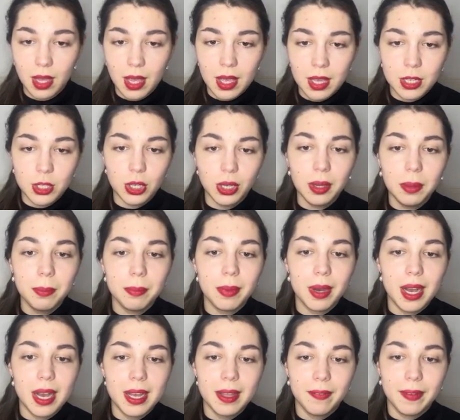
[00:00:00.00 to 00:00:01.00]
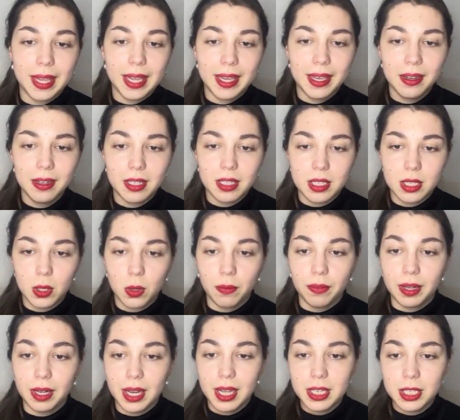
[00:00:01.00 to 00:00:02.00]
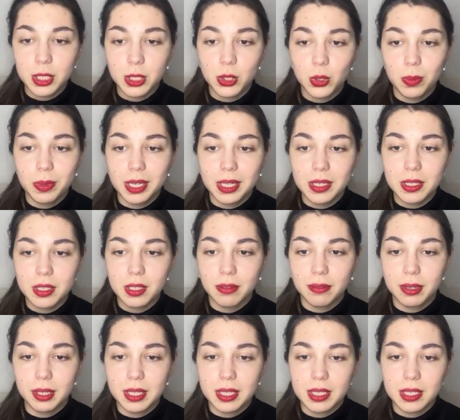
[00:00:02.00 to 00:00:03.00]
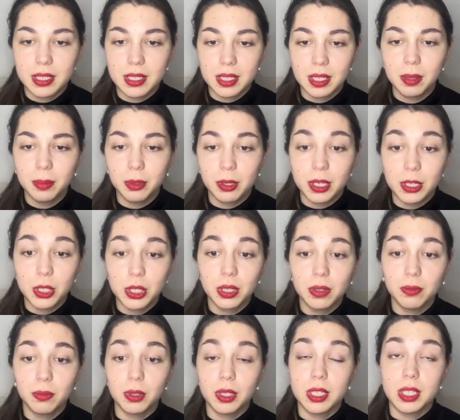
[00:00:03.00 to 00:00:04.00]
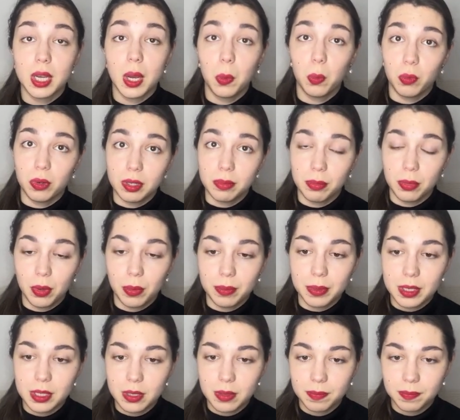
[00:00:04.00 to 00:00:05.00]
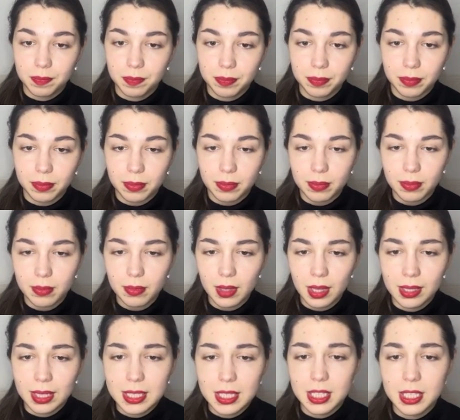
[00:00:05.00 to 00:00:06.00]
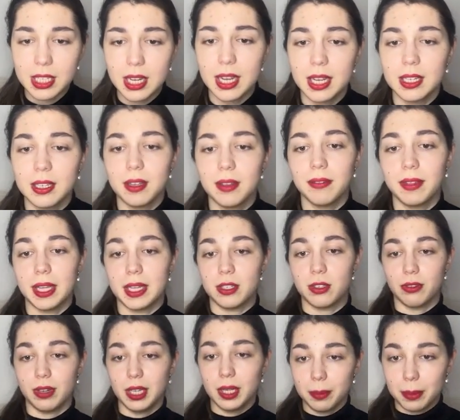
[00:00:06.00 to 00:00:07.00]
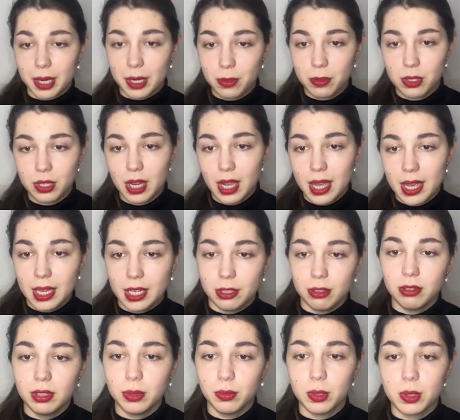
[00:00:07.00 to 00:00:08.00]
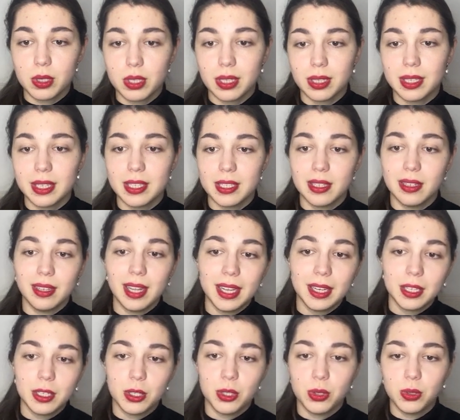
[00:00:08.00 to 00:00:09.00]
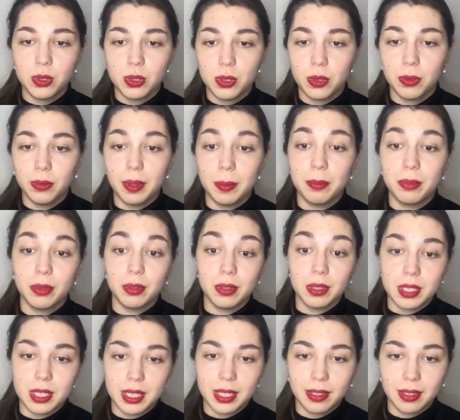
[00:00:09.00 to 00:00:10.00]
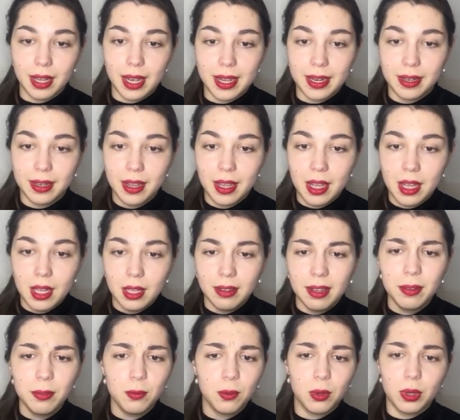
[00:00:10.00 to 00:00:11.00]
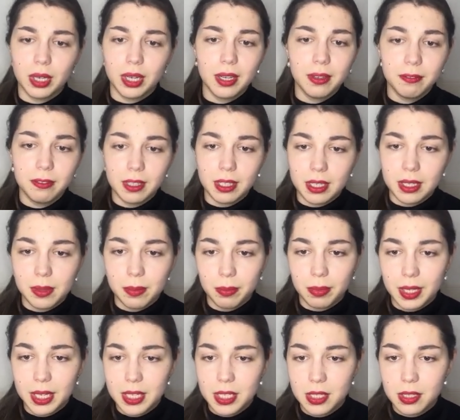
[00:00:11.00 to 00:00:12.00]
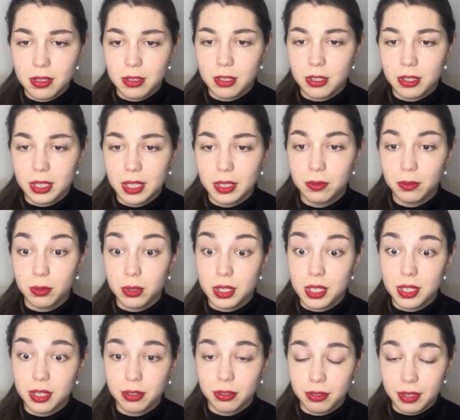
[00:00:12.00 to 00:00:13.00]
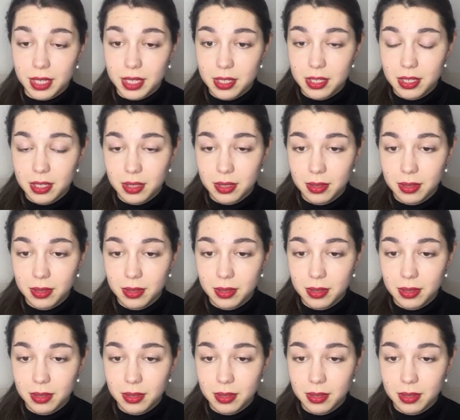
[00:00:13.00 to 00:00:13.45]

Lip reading: Judging by the candles of the last 2 minutes, there is still potential for a downward movement. That said, the trade amount, a trend reversal is unlikely due to the prolonged decline. Therefore, confidently place your trade for a decrease.